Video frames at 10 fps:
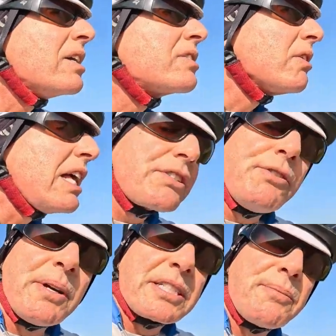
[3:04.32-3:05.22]
So the last
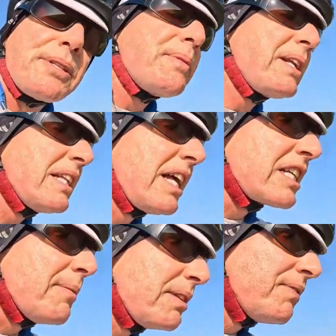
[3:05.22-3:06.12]
few months I've been spending a lot
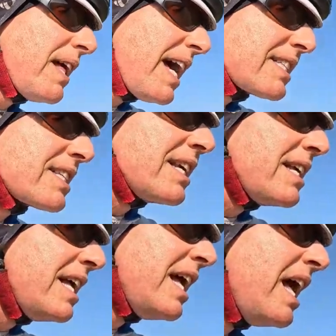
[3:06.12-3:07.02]
of time on the flats,
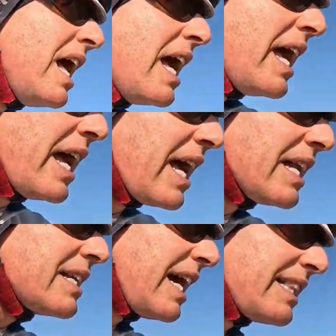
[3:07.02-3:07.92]

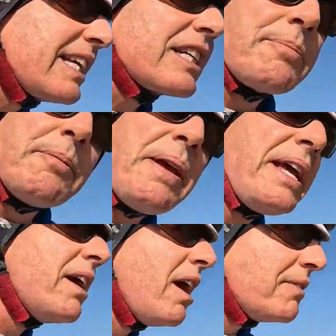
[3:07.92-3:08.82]
and I think it's been
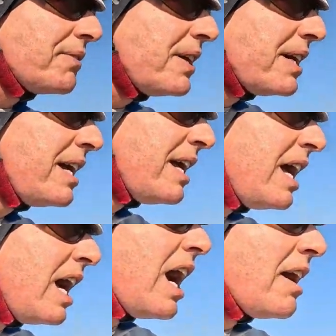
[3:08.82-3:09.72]
paying off.
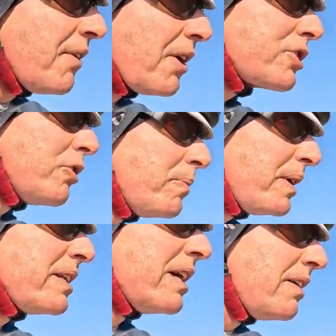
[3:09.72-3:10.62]
I've also
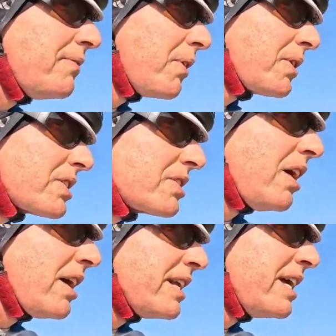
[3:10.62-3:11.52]
been focused
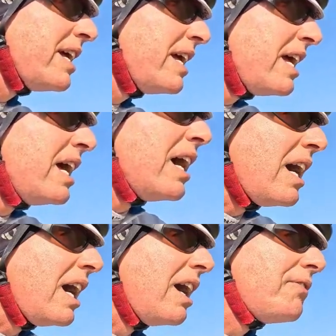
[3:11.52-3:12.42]
on
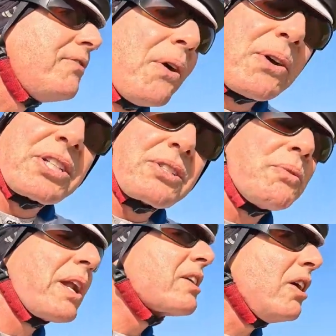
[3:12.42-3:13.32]

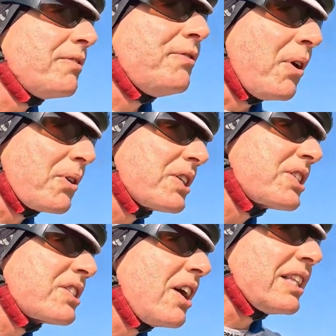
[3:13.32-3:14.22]
what I call
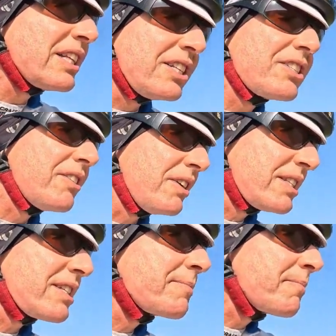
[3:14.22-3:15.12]
focused solid
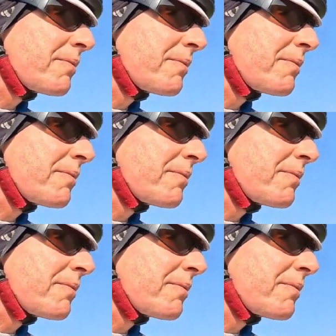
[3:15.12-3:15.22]
endurance,